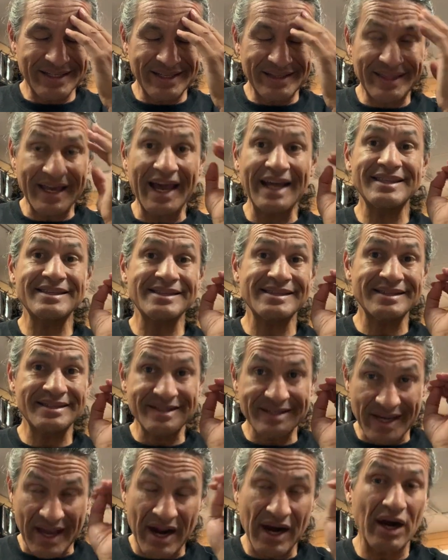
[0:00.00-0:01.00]
That's
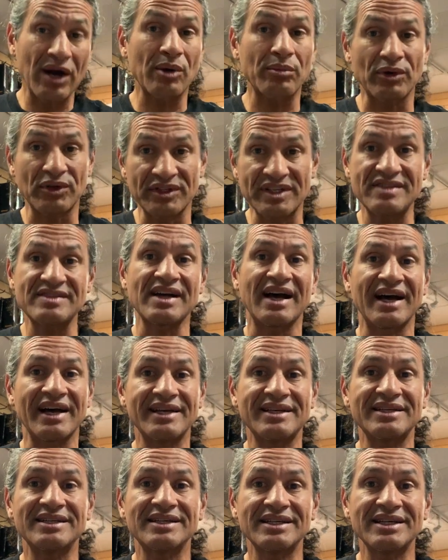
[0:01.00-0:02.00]
terrible
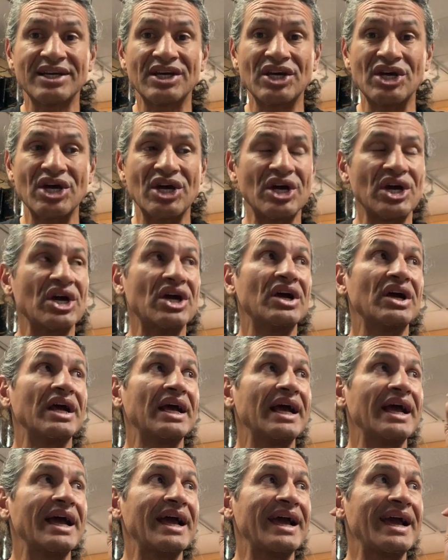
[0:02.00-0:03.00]
design.
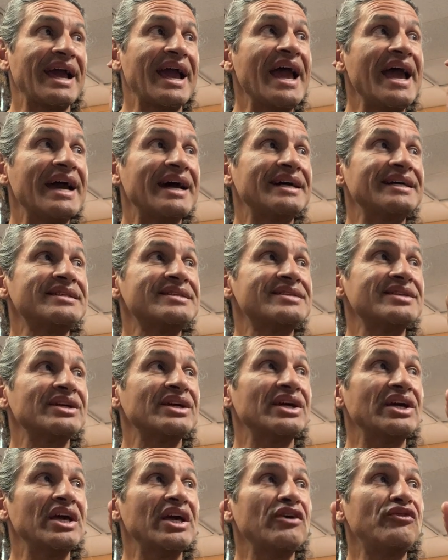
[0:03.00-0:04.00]
And
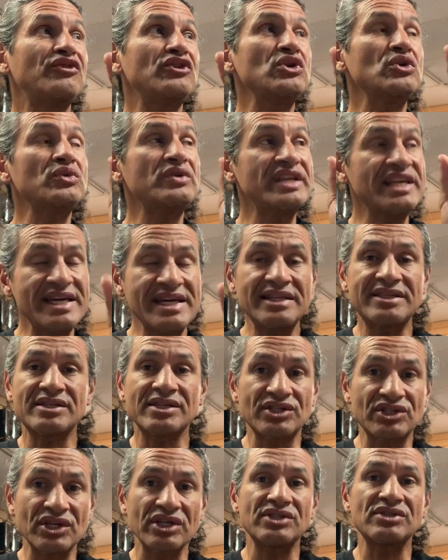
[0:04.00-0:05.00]
if you need to
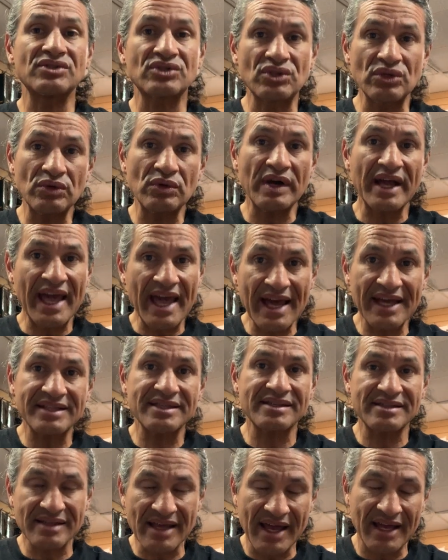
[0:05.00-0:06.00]
just do a
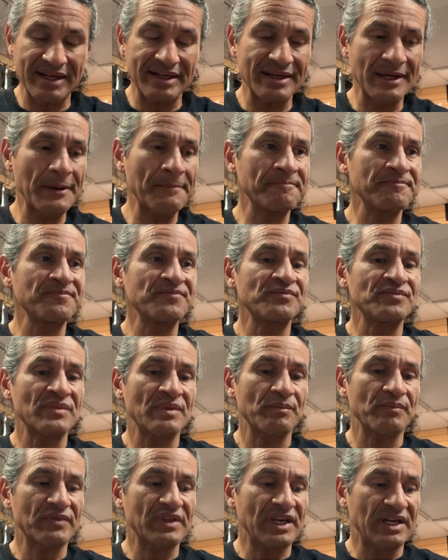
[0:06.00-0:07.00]
headset
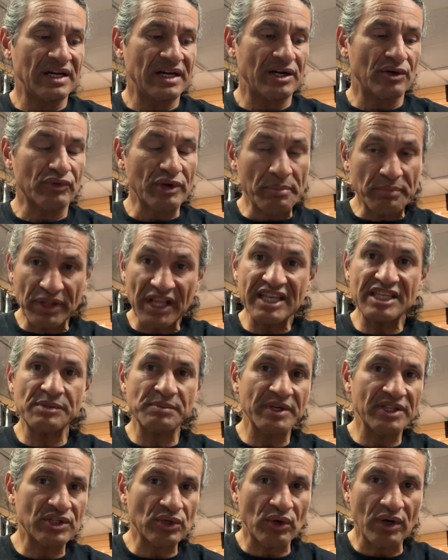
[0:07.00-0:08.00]

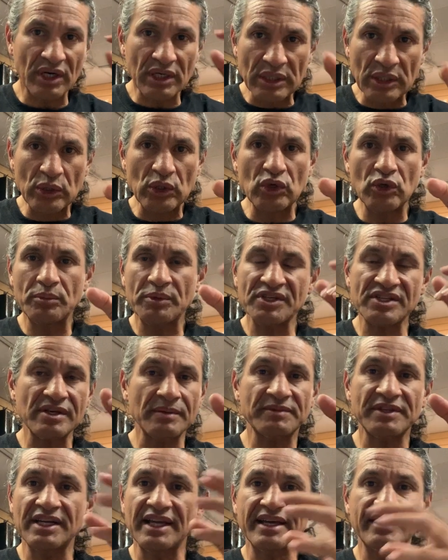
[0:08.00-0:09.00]
replacement or a lube or
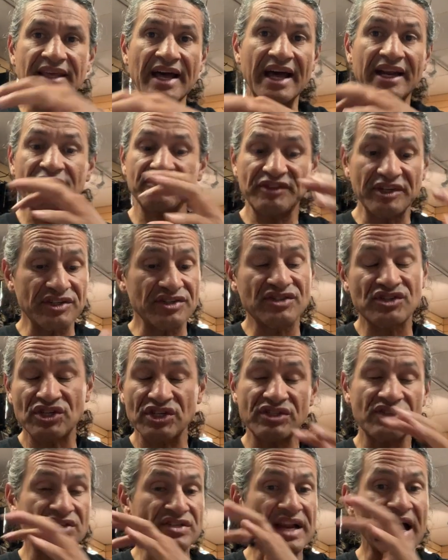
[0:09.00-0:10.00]
something like that, if there's
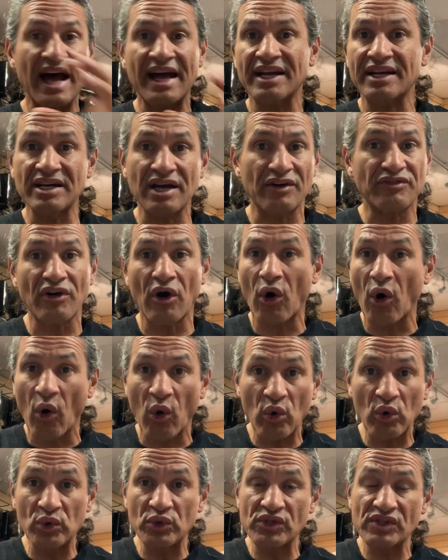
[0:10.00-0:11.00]
just not enough
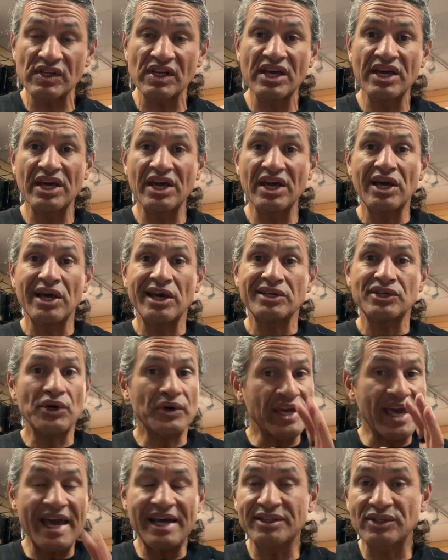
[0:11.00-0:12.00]
hose, you
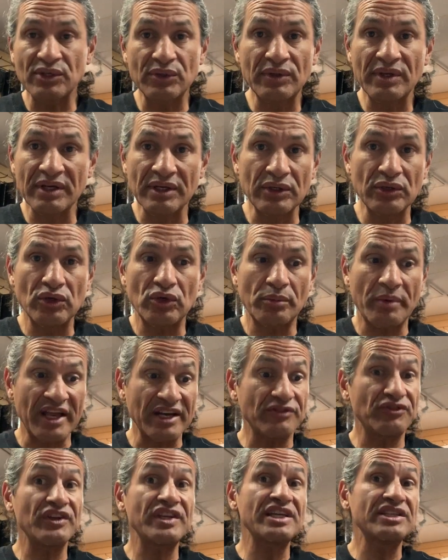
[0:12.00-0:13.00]
can't do the lube. And
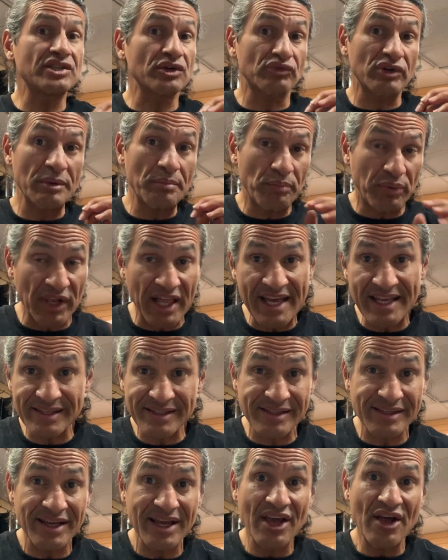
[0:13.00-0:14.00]
if you need to
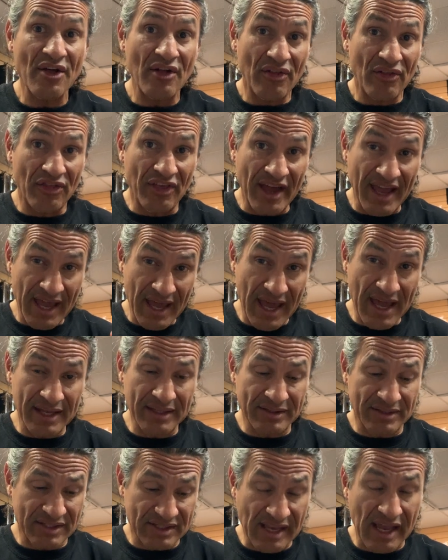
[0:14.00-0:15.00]
replace the
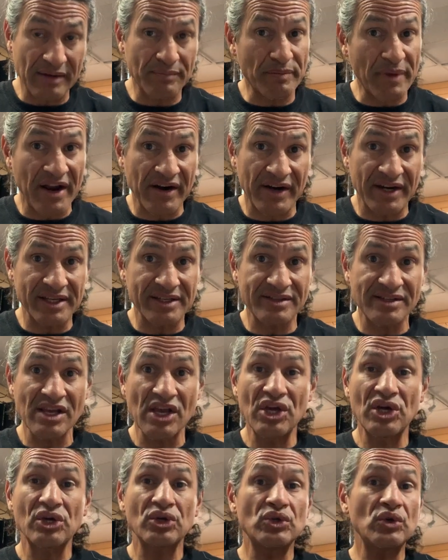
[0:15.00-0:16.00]
headset bearings,
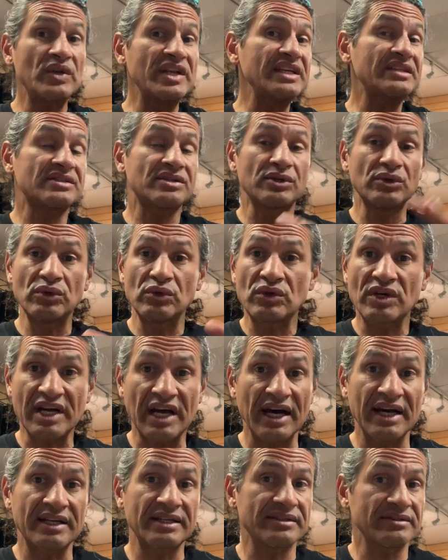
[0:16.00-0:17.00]
you need to
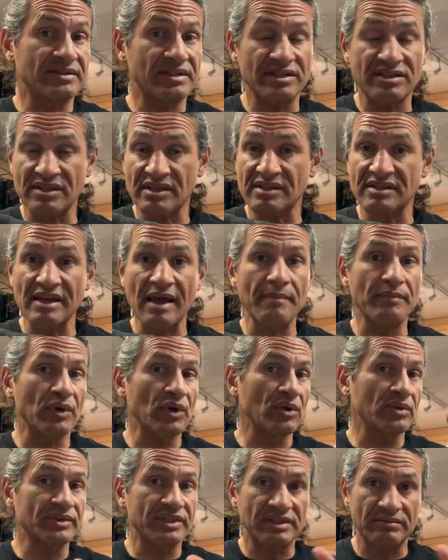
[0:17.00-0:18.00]
cut
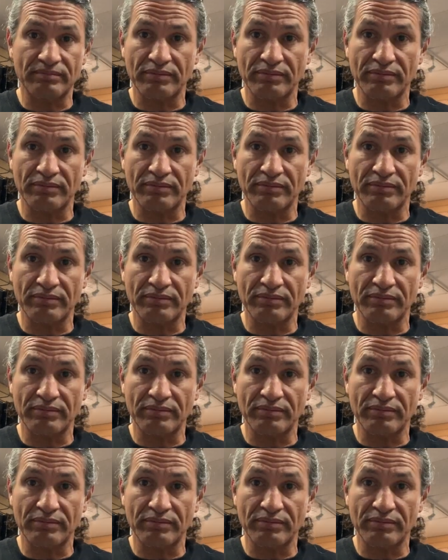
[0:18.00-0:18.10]
disassembled